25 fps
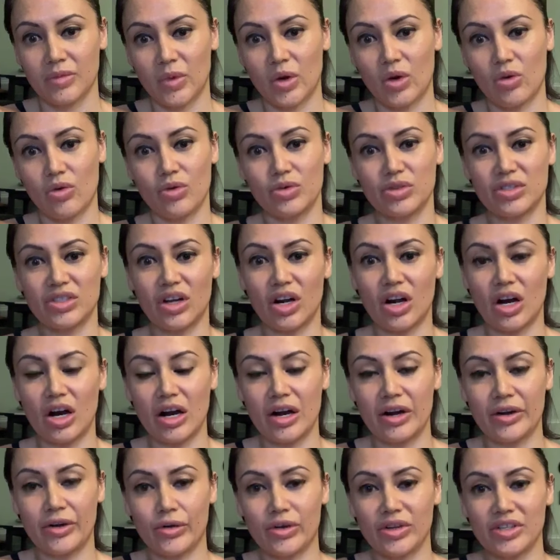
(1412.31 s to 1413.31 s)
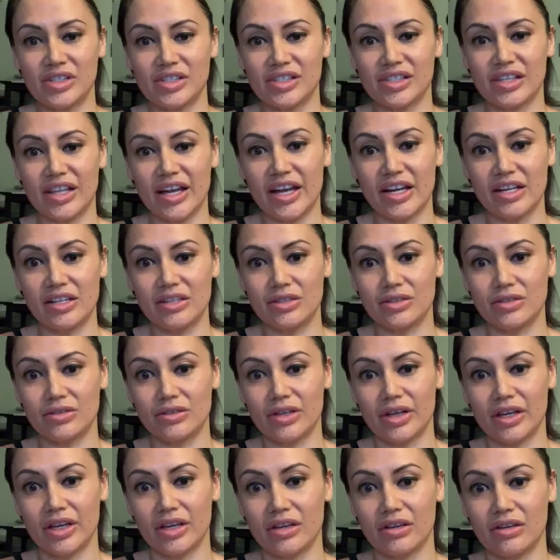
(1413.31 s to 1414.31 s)
go as hard or as light as you
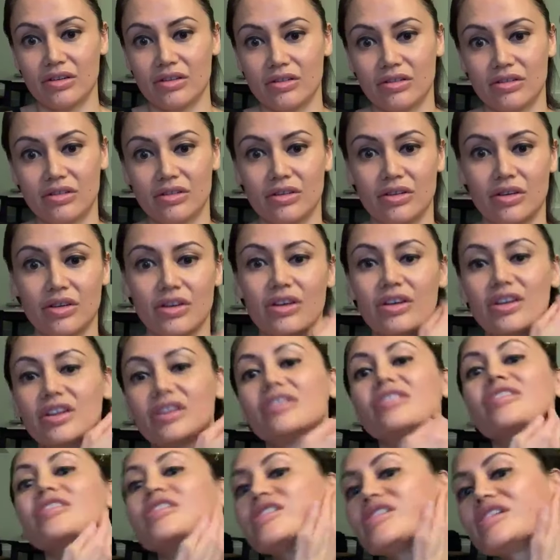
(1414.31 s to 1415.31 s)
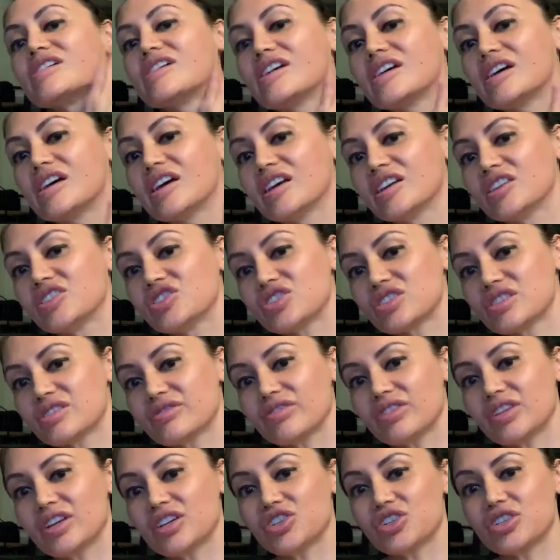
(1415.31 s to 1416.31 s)
like. Good. And just
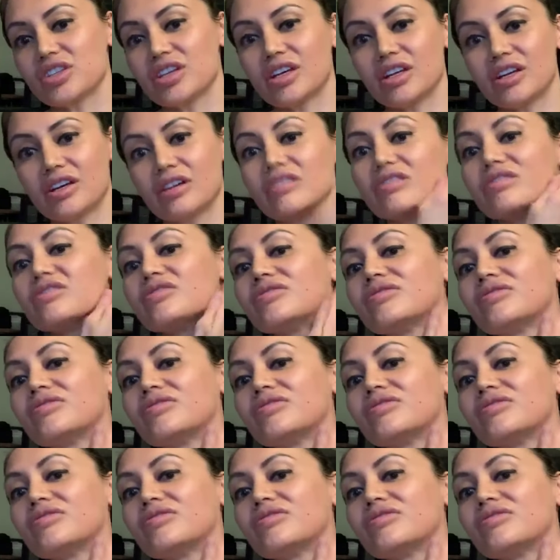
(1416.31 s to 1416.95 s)
flush that out.